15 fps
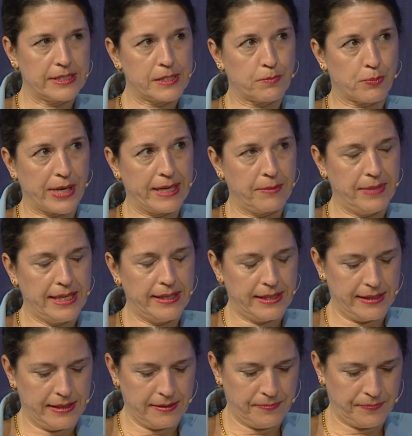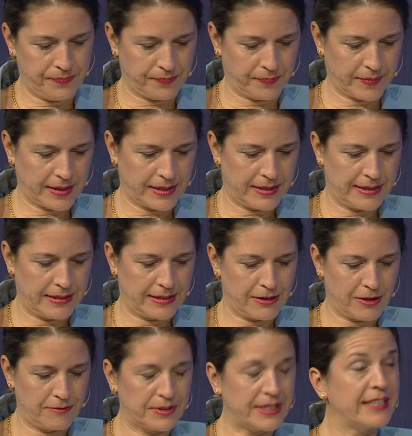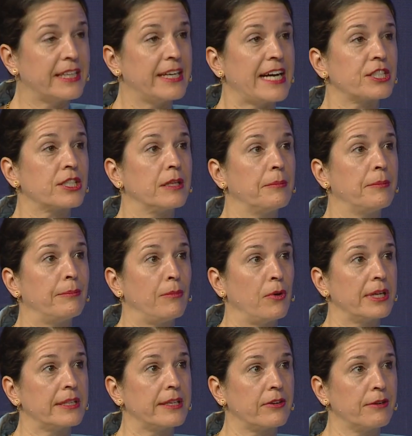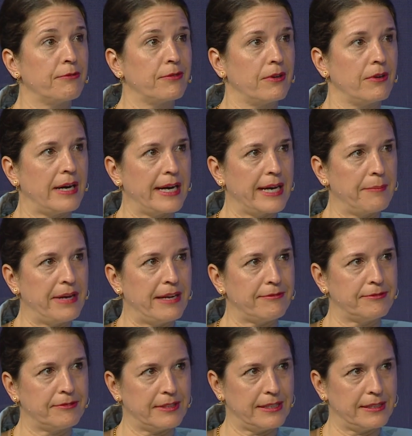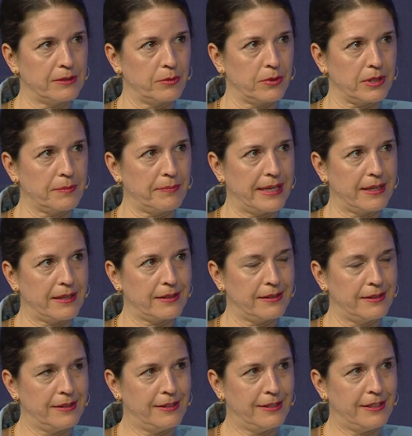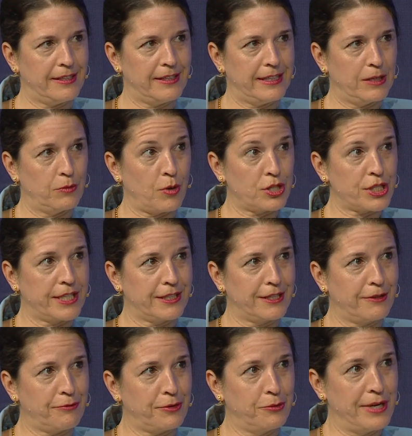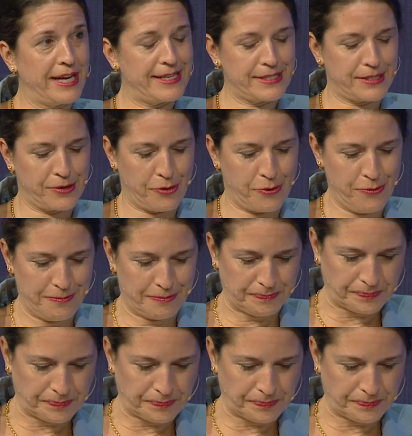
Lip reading: the spring meeting of the International Monetary Fund, IMF, and World Bank in Washington a few days ago.